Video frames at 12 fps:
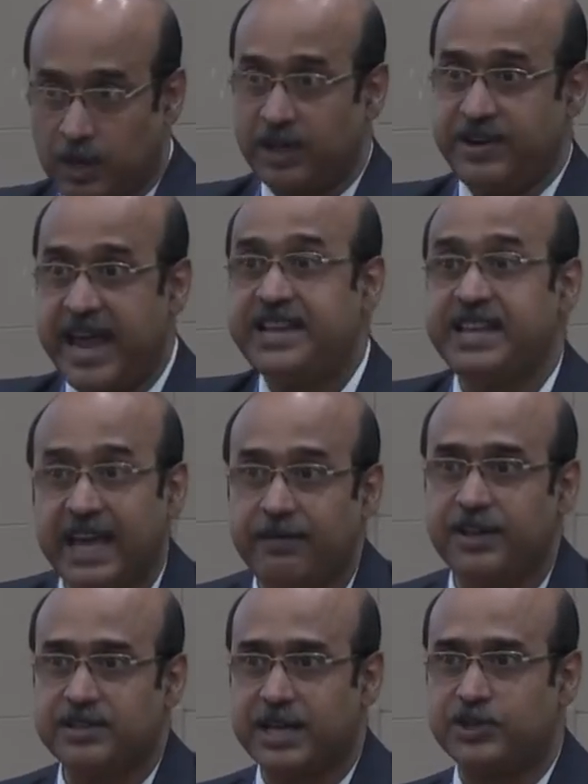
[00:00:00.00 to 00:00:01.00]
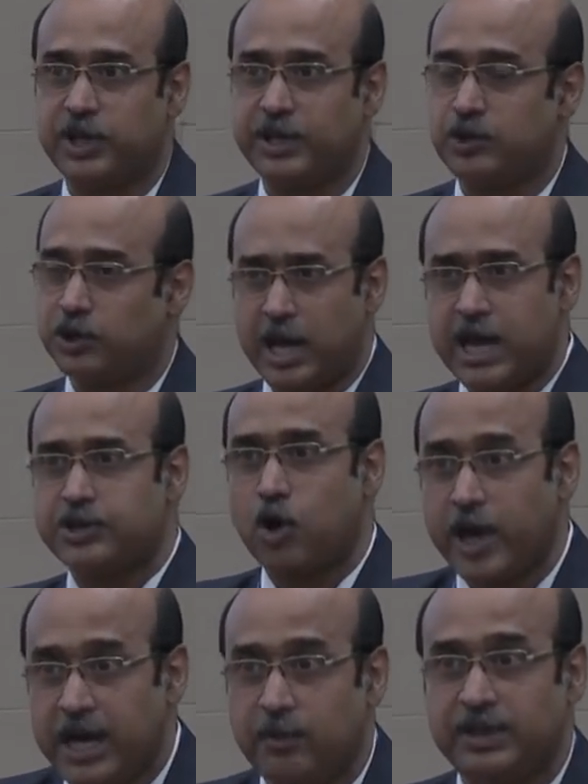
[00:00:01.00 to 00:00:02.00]
Creating every such thing. So they are
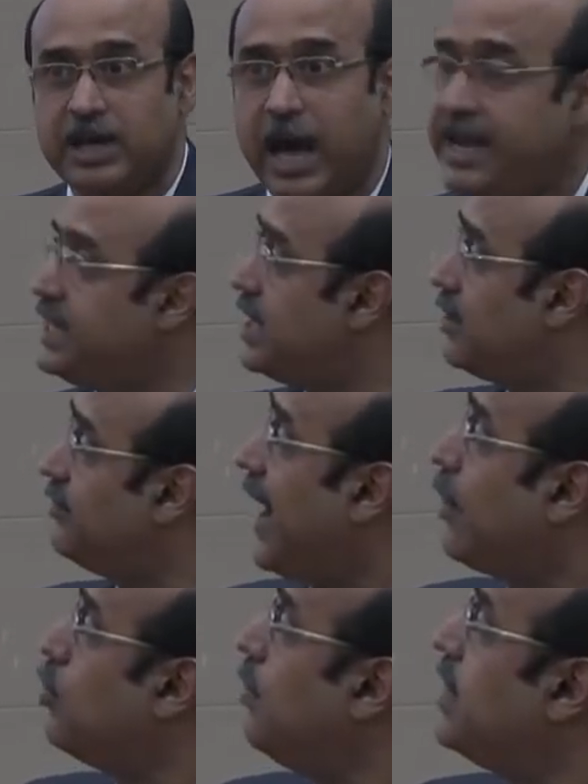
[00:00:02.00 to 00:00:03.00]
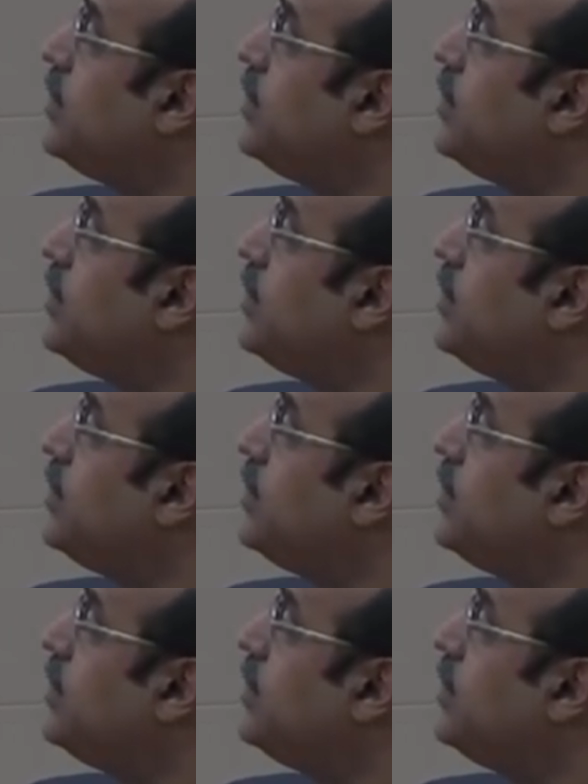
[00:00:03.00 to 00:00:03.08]
toying with the idea of vacuum.